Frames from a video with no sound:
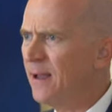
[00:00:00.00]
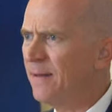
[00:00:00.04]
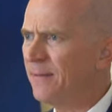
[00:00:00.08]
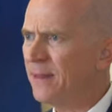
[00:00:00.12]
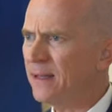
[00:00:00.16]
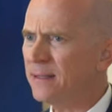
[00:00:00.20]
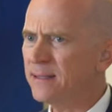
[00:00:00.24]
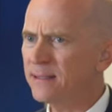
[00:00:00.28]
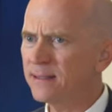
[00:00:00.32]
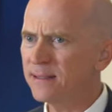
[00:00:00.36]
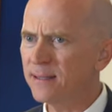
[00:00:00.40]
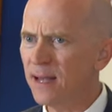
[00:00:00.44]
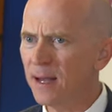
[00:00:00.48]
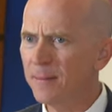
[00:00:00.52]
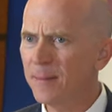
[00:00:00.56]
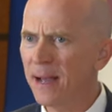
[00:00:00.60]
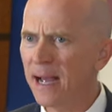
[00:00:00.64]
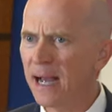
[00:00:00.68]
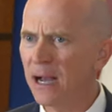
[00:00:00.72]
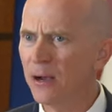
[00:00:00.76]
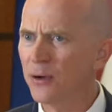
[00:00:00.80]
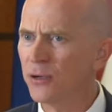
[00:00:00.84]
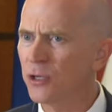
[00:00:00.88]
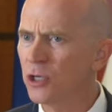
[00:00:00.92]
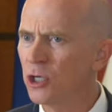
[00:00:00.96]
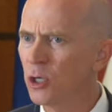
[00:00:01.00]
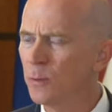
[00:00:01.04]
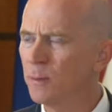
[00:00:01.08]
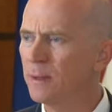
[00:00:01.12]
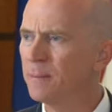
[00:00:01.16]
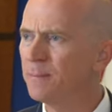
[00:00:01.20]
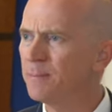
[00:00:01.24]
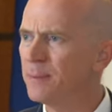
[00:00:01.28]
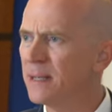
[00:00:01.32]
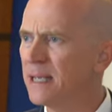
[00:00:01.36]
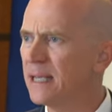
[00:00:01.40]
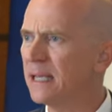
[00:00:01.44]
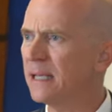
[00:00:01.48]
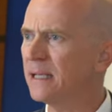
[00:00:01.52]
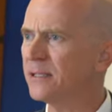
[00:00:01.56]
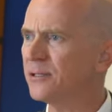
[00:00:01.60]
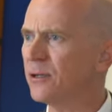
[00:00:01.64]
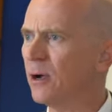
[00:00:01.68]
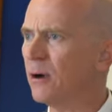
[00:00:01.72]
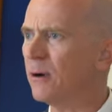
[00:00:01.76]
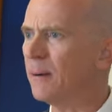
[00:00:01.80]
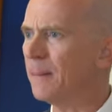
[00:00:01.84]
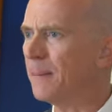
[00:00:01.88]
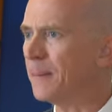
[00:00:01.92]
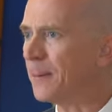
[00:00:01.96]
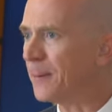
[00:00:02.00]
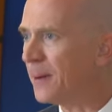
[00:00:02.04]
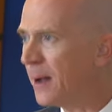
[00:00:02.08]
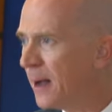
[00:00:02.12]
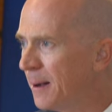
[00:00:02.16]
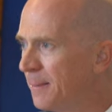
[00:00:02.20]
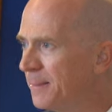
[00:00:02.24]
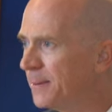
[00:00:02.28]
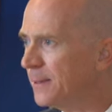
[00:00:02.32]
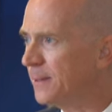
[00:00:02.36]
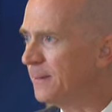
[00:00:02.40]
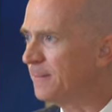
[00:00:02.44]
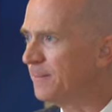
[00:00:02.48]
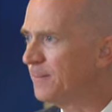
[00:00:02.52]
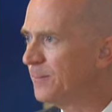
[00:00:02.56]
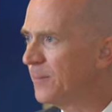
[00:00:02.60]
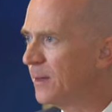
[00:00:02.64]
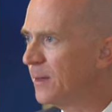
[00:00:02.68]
that somehow human beings are a problem.